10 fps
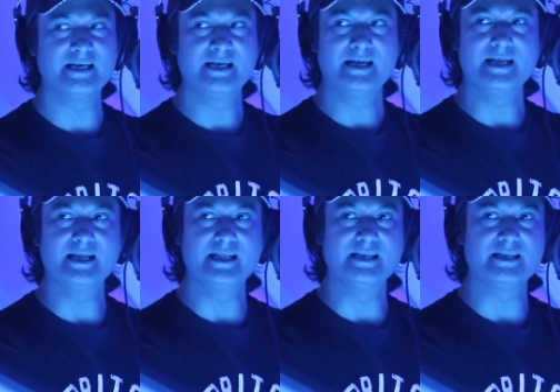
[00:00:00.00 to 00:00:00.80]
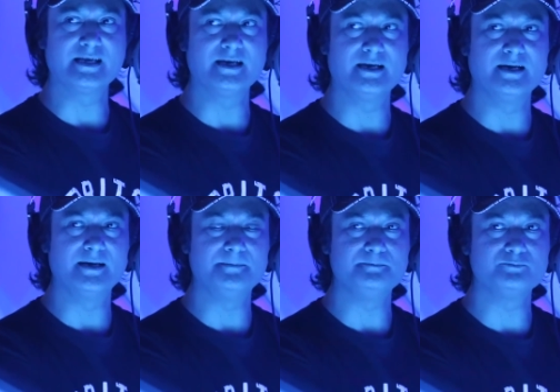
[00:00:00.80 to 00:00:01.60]
and
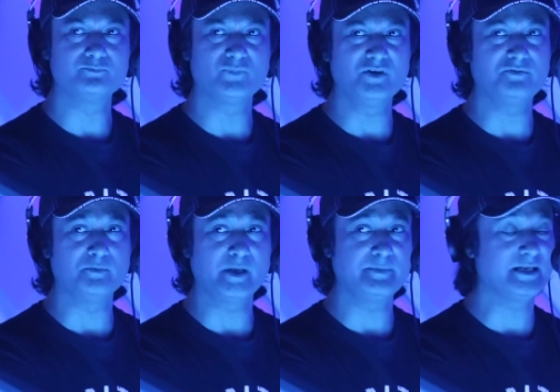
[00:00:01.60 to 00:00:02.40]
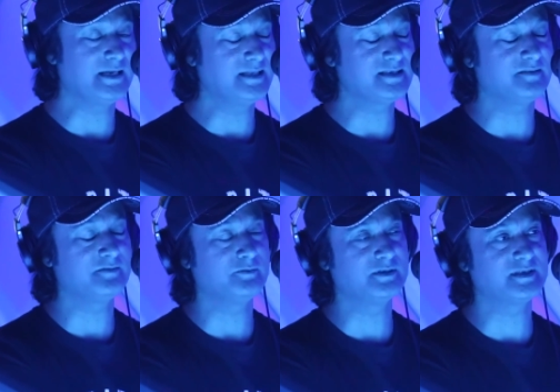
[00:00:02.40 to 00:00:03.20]
uh, beautiful, maybe a dance
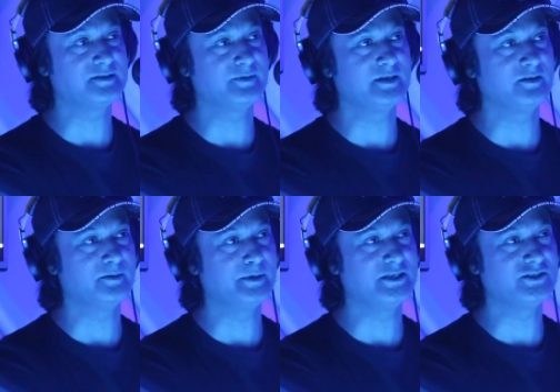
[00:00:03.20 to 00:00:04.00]
afterwards as well. Nice. Oh my